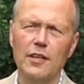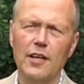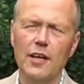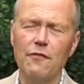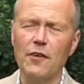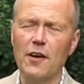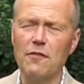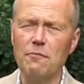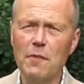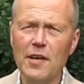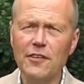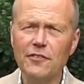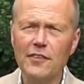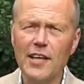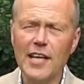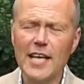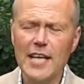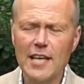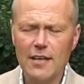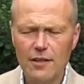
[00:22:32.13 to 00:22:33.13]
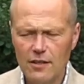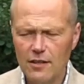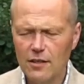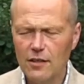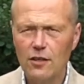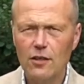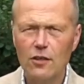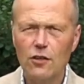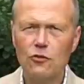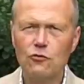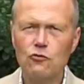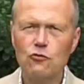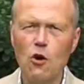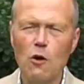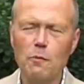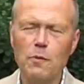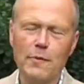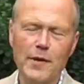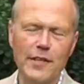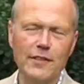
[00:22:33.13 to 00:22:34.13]
If I've missed any,
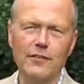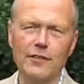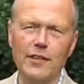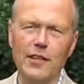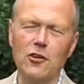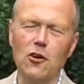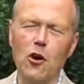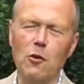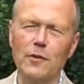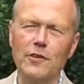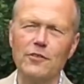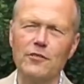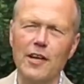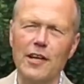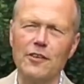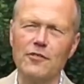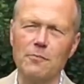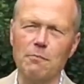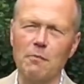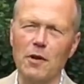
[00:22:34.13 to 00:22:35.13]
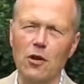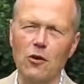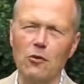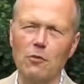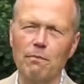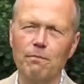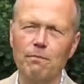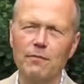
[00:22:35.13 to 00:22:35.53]
drop them into the comment section below.